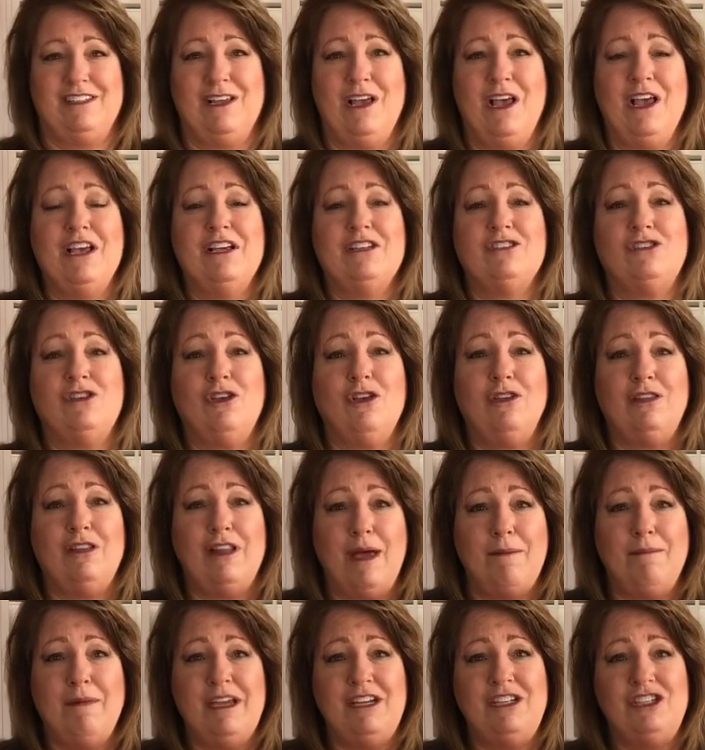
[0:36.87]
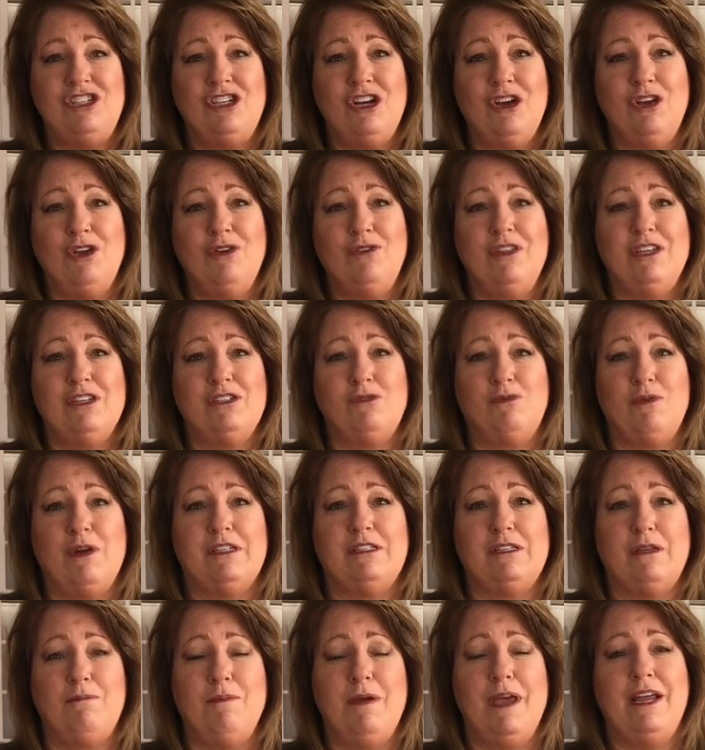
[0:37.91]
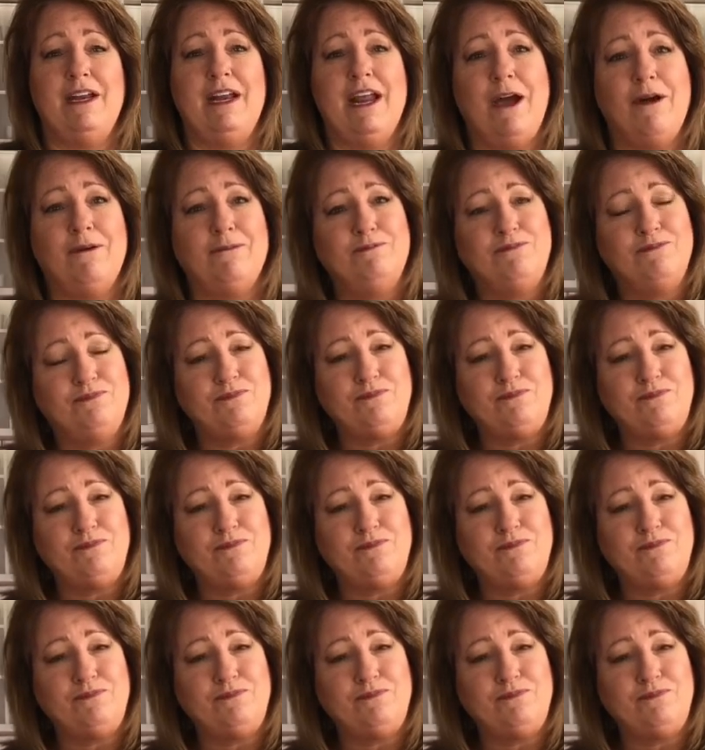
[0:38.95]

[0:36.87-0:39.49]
So let me show you this recipe. Now,